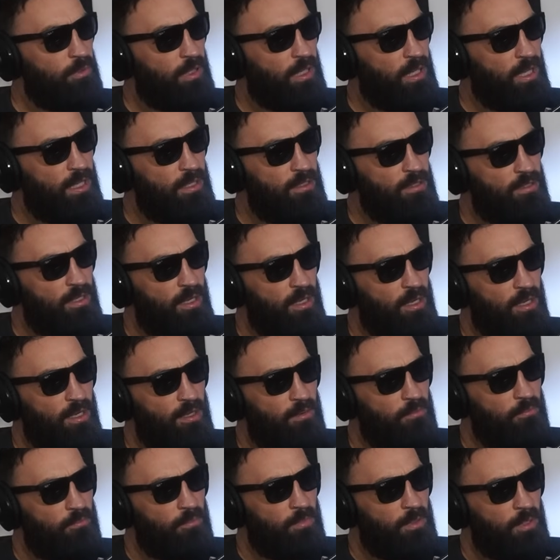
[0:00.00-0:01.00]
It's
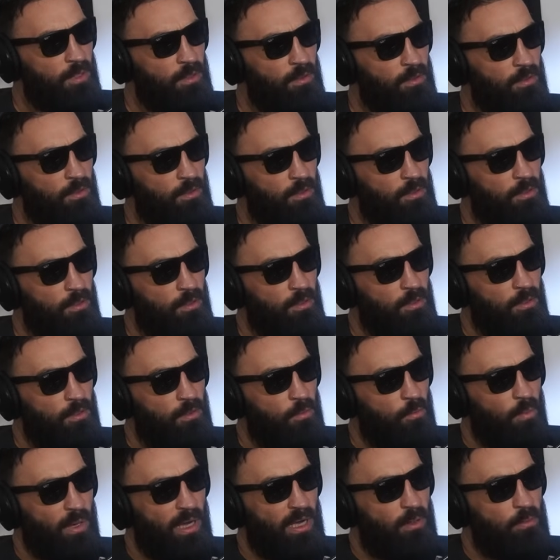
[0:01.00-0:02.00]

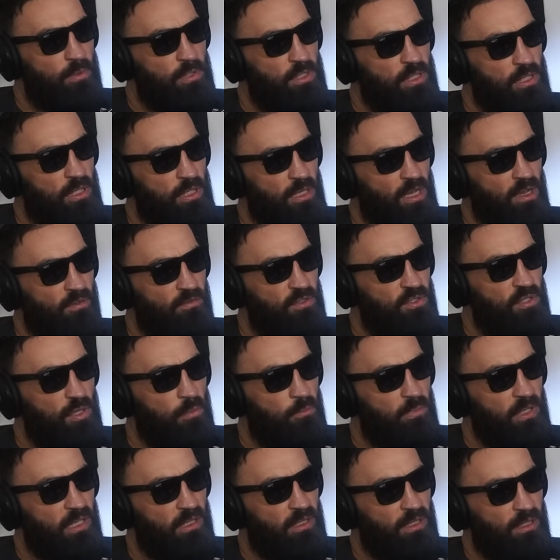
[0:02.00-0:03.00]
why would you have
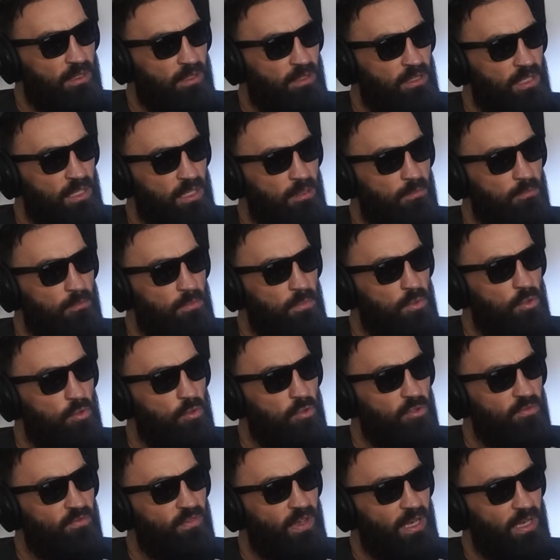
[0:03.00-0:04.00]
somebody in your team
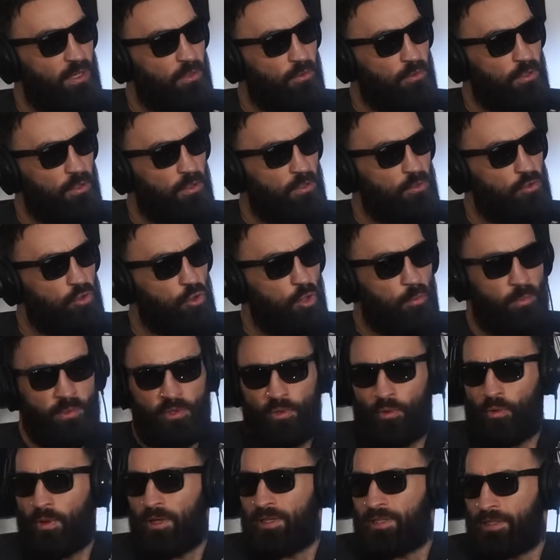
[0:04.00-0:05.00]
who's very good at their job and
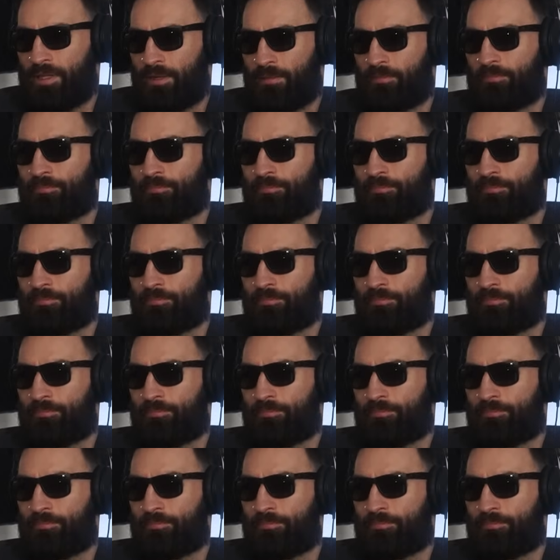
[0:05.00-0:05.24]
not listening?